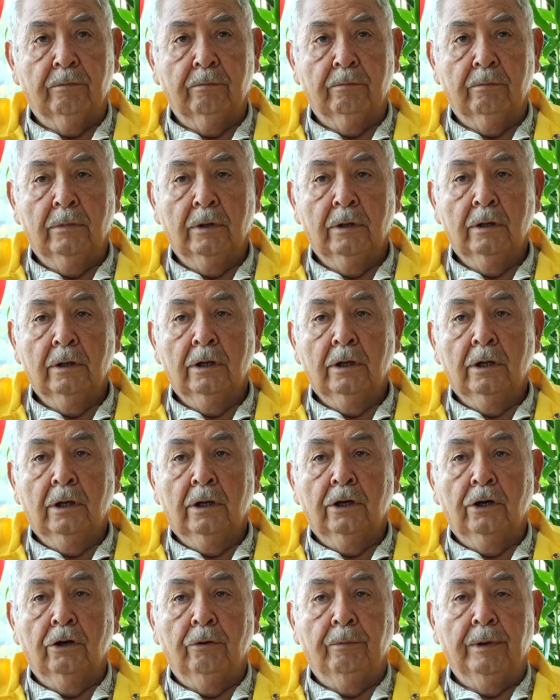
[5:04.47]
from
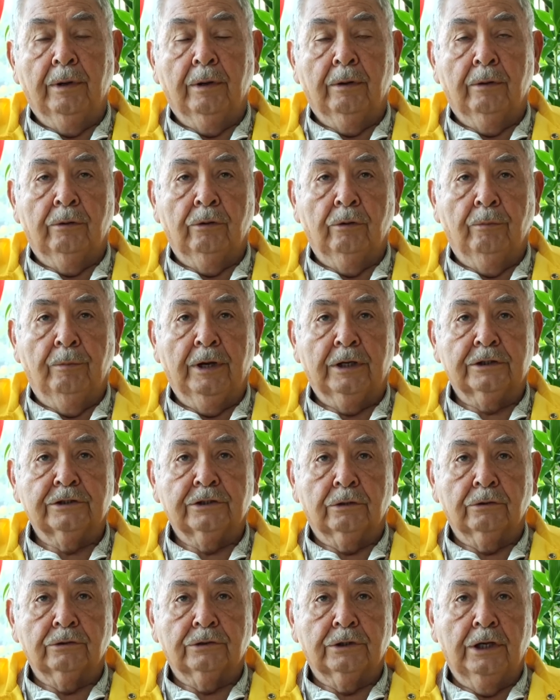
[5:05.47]
New
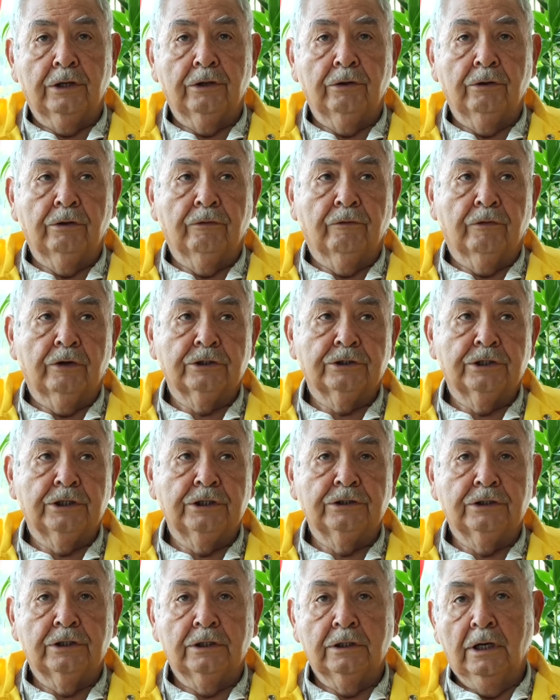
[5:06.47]
Mexico State
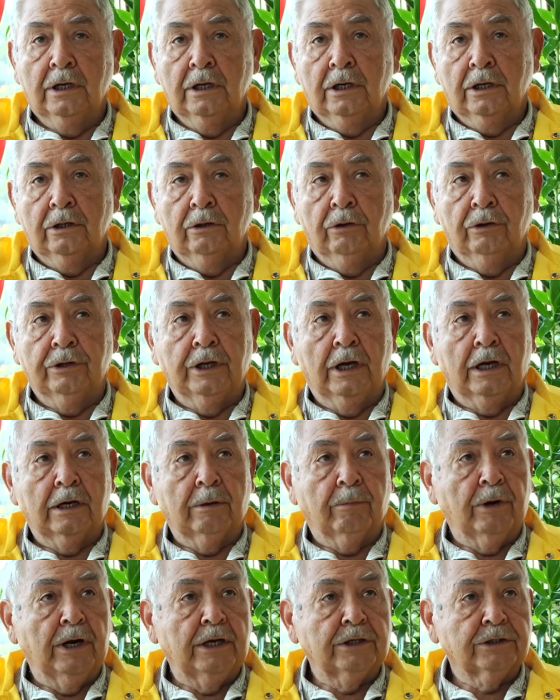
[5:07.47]
University's
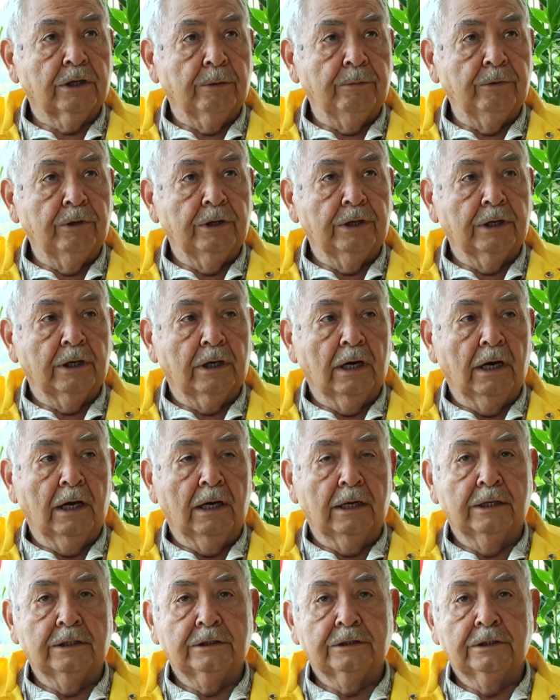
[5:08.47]
Doñana Branch Community
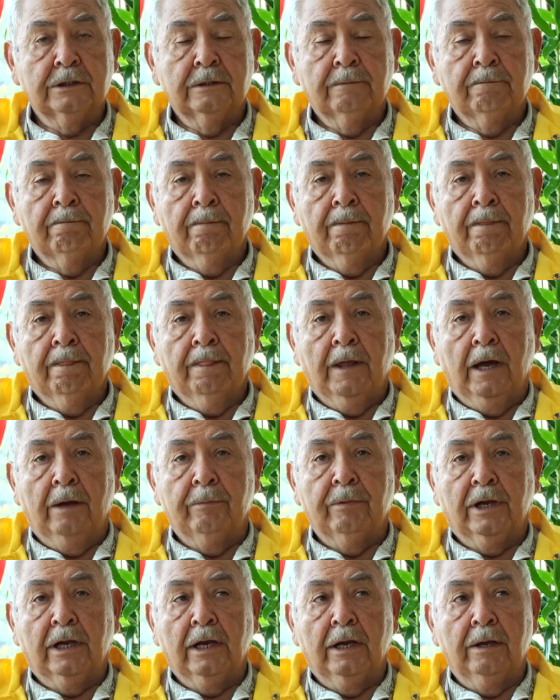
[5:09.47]
College, I
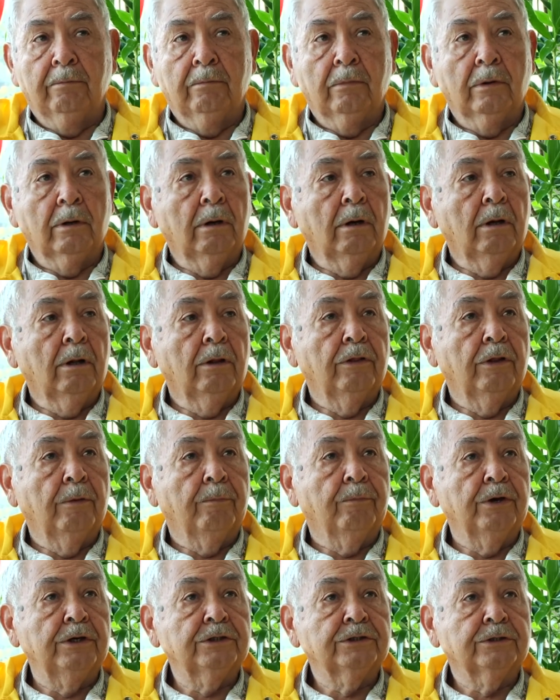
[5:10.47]
became the
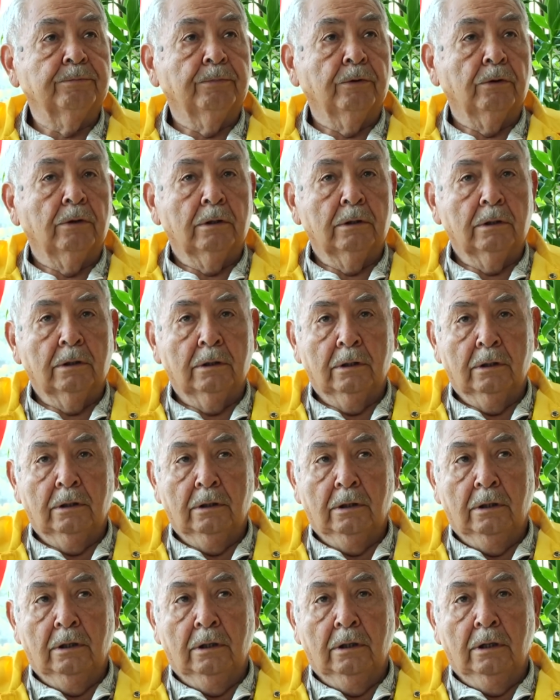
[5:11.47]
principal
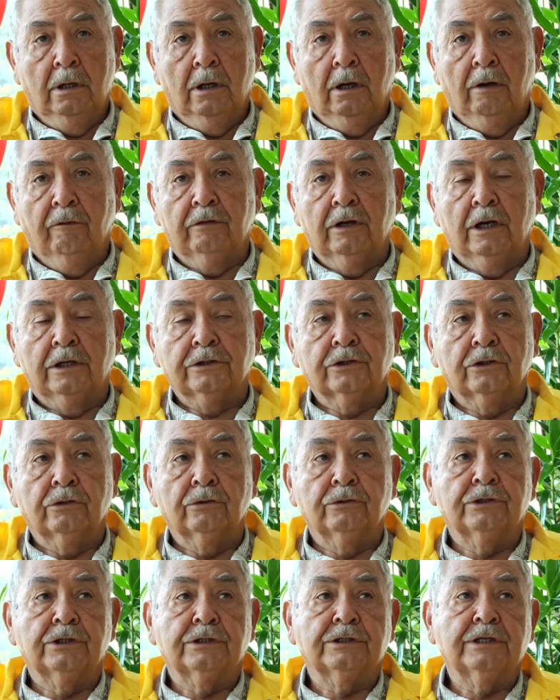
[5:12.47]
of Las
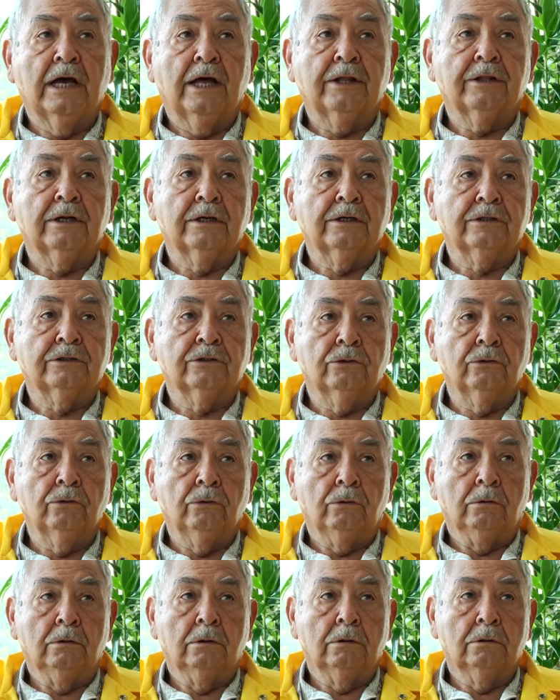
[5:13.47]
Cruces Catholic
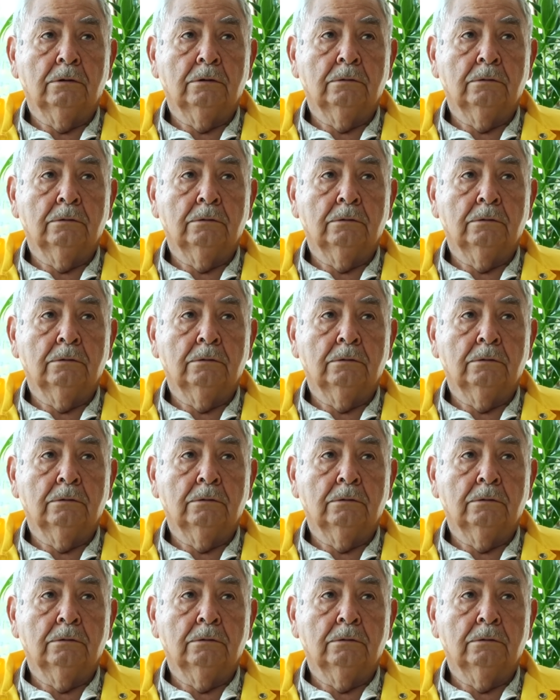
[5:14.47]
School,